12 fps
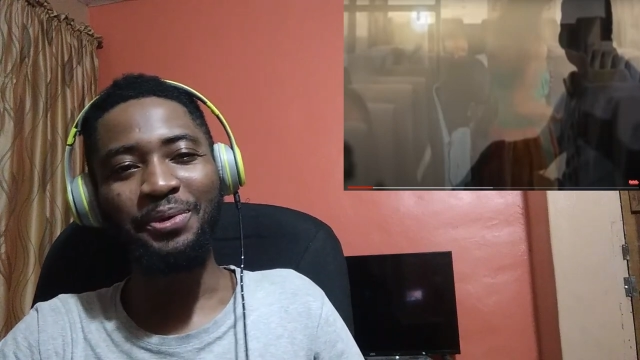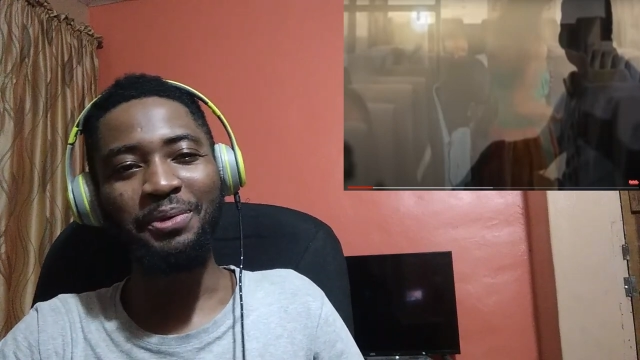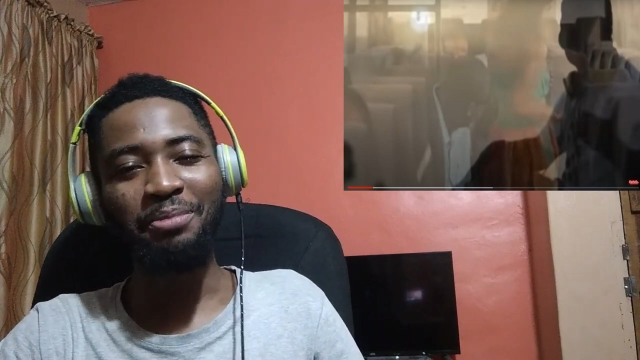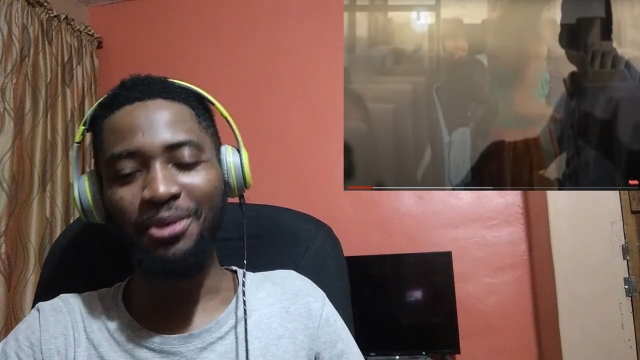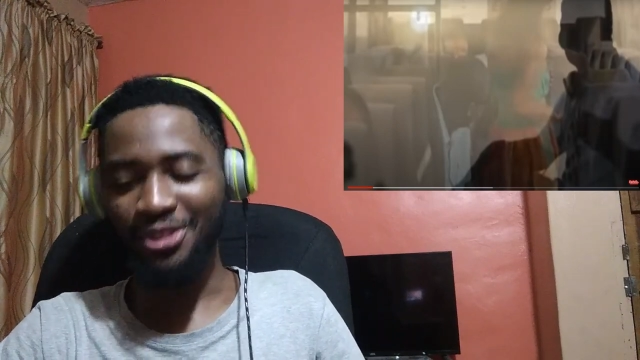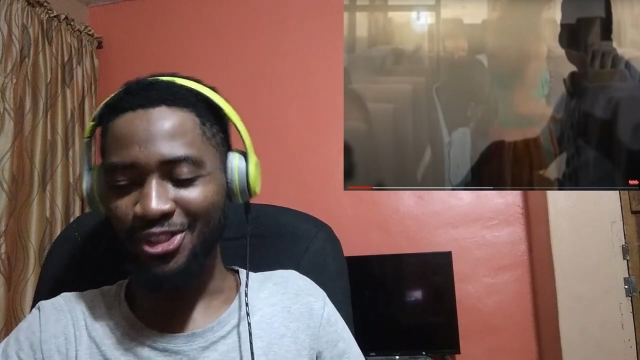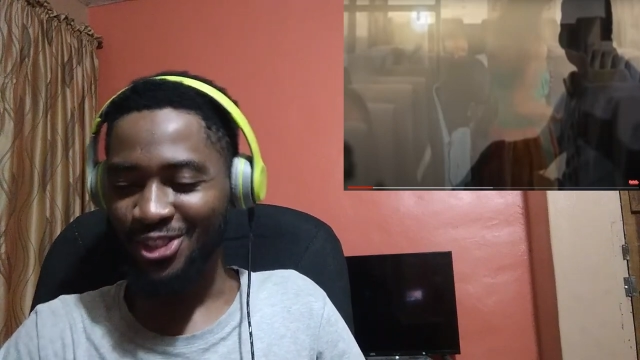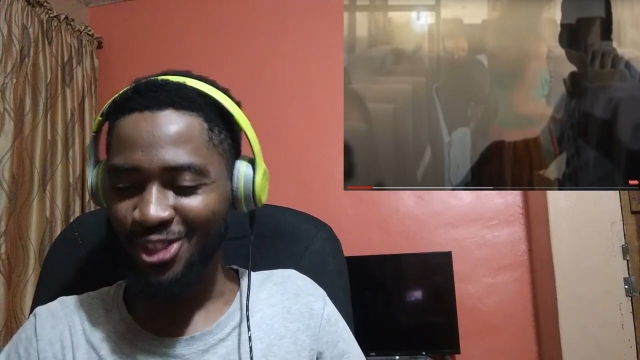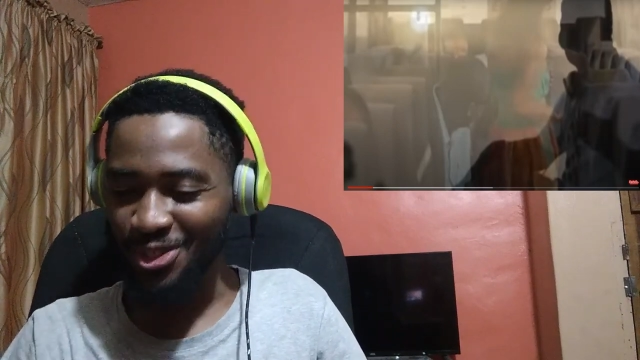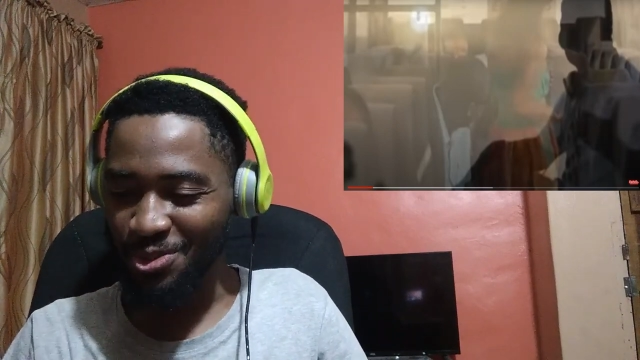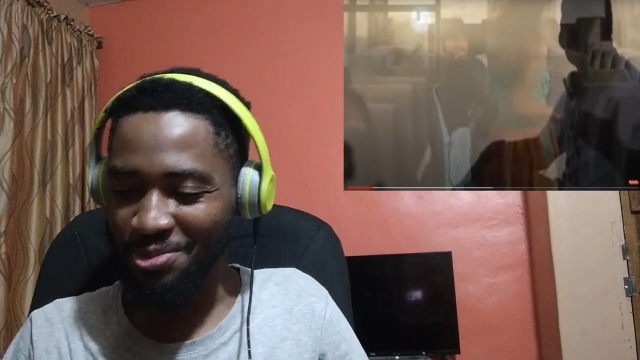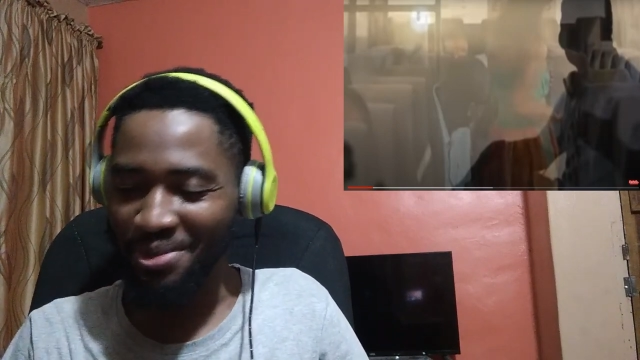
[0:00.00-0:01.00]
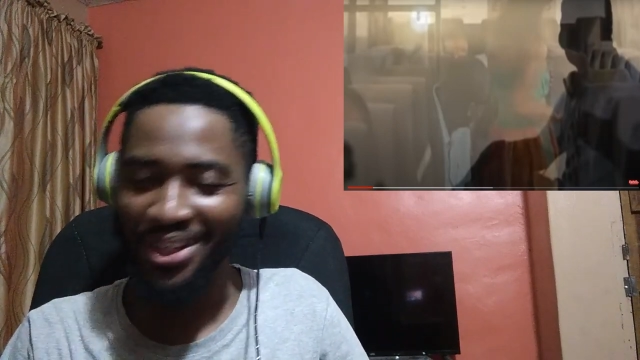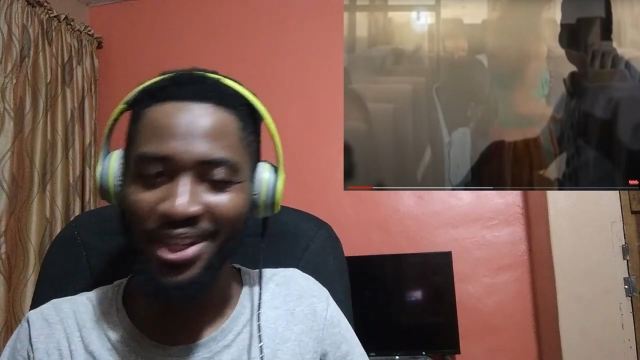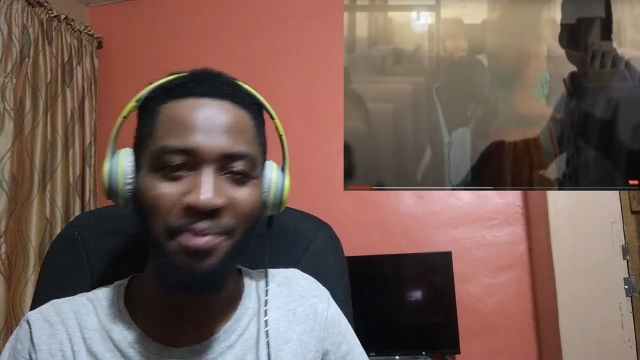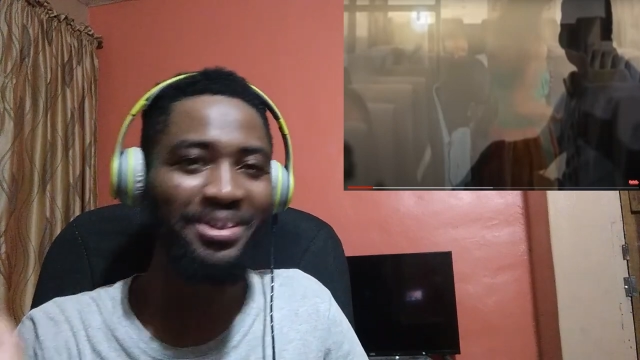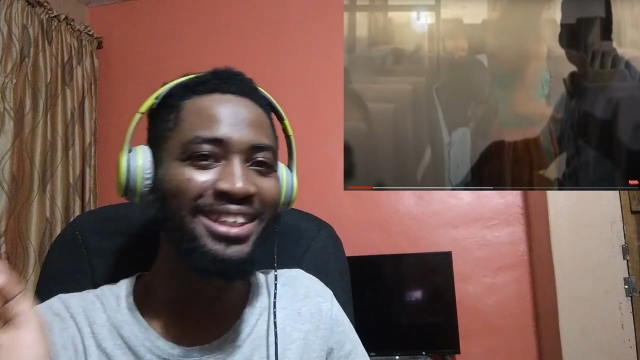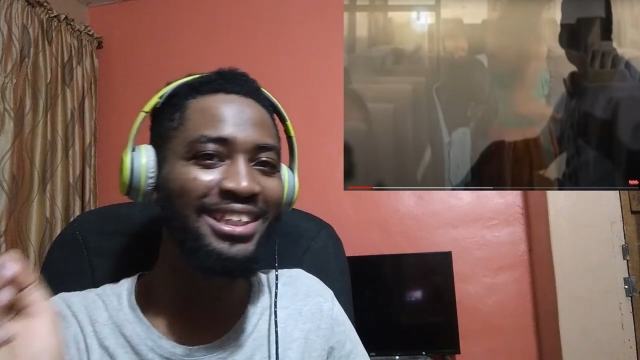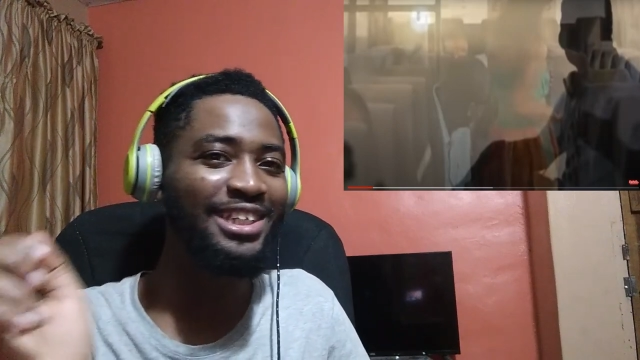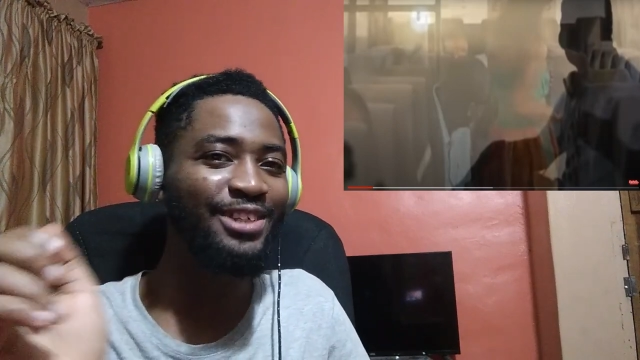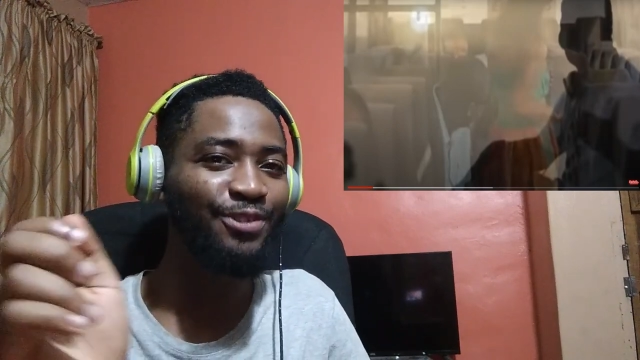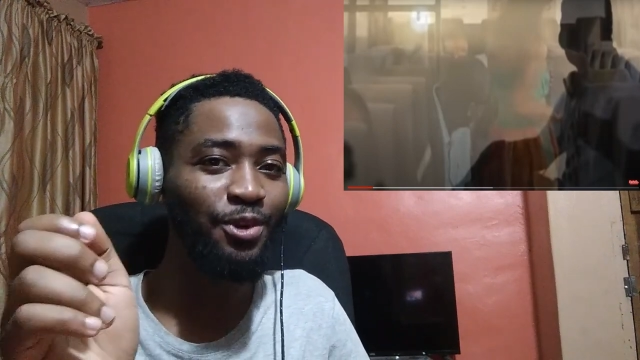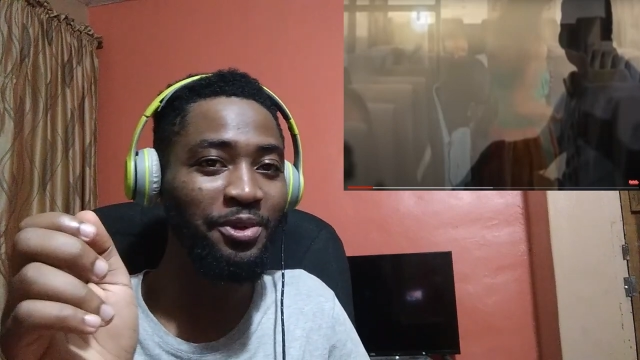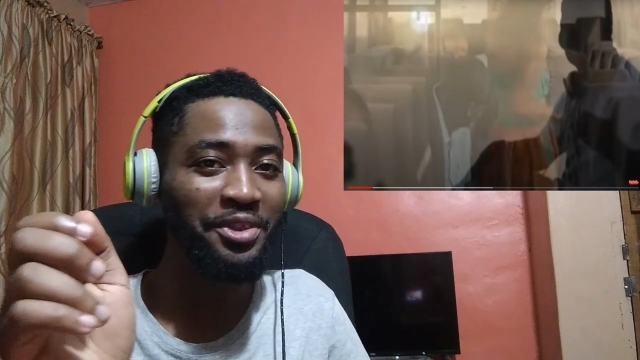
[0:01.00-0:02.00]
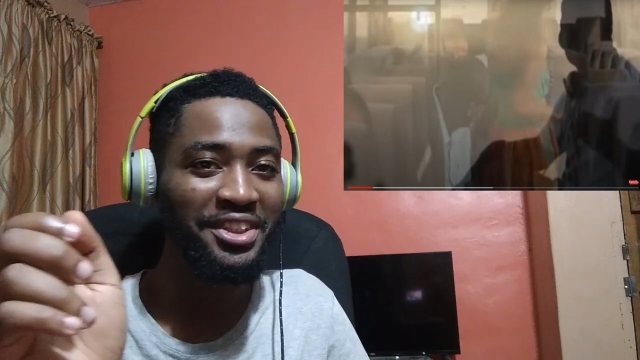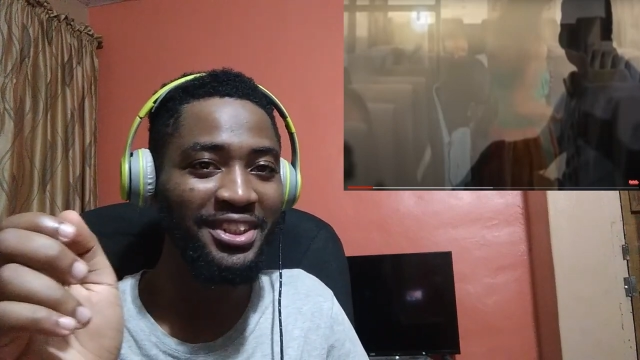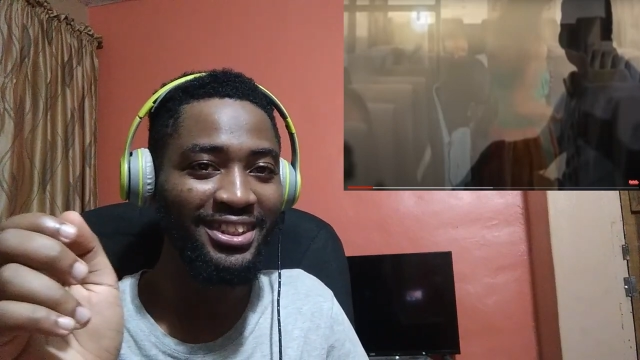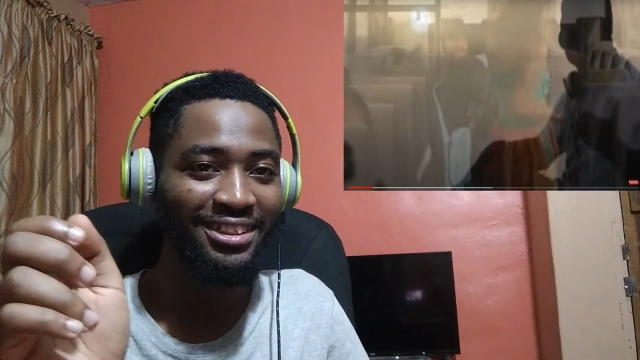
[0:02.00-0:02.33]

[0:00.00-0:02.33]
the boss, gentleman helping the lady forward.